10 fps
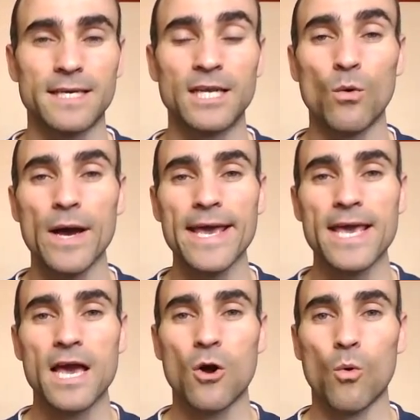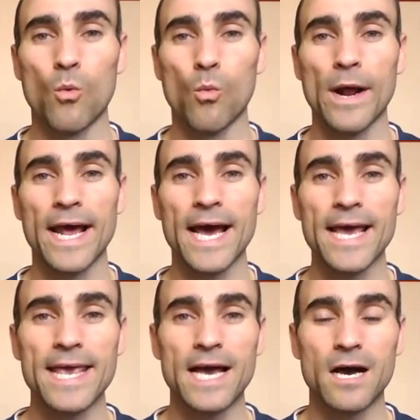in a way, when
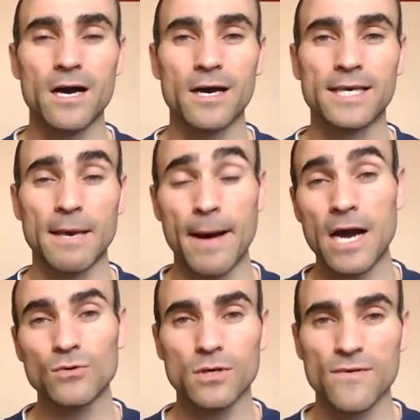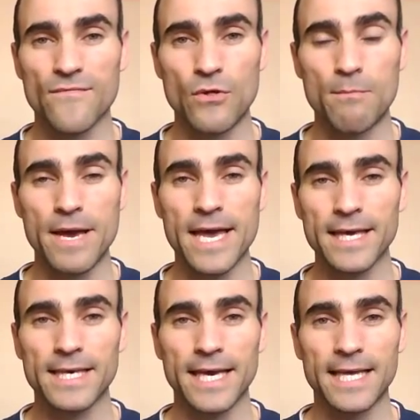I came out of the
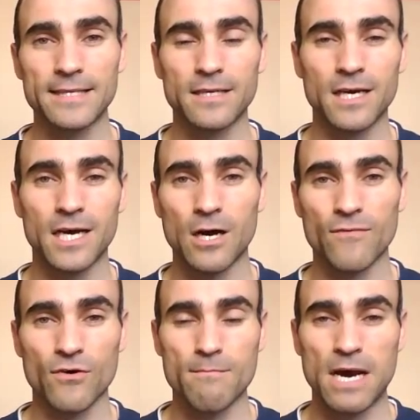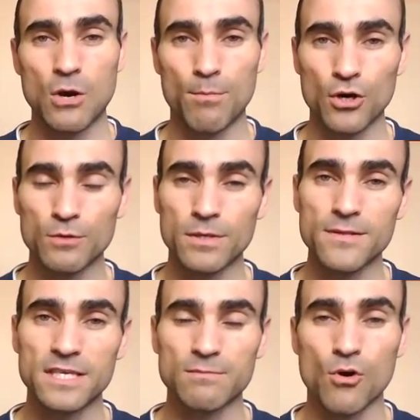bank and from my
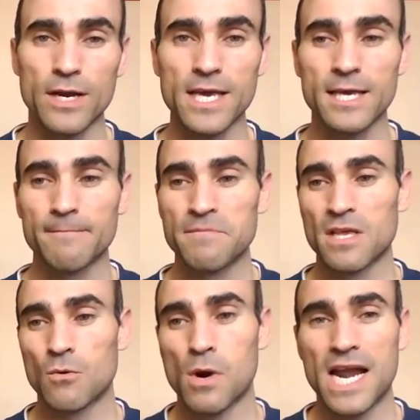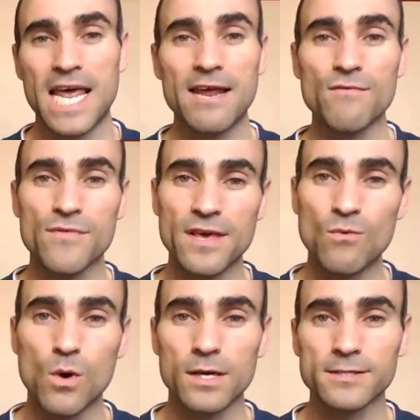appointment this morning, well,
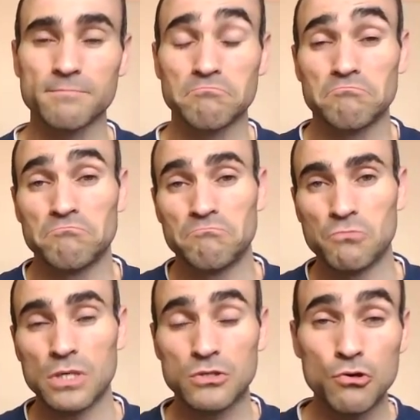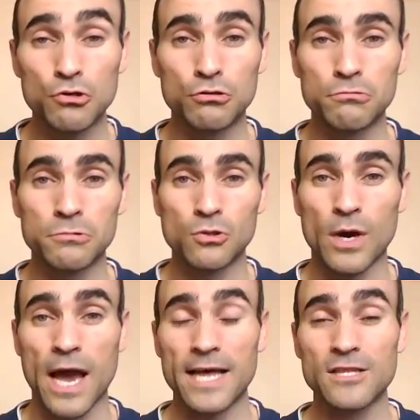everything was good. So
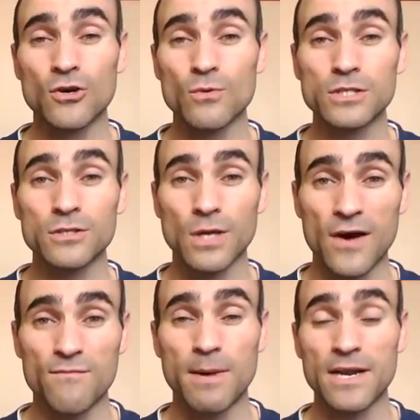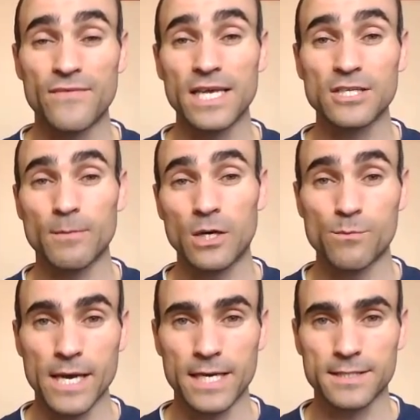I had no reason to have bad feelings
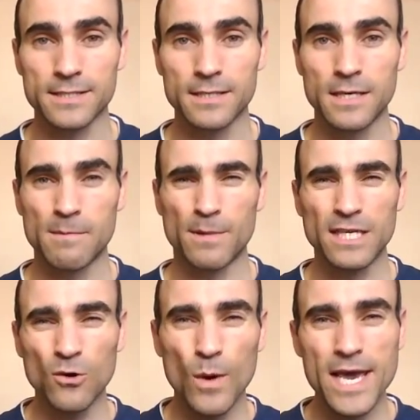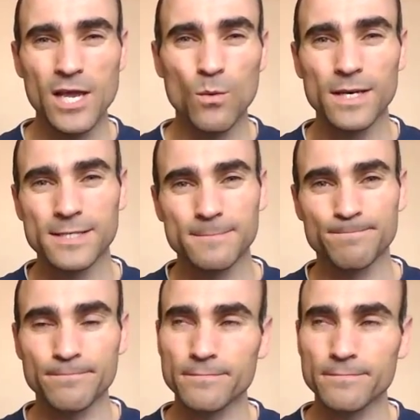about banks. But in a way, it was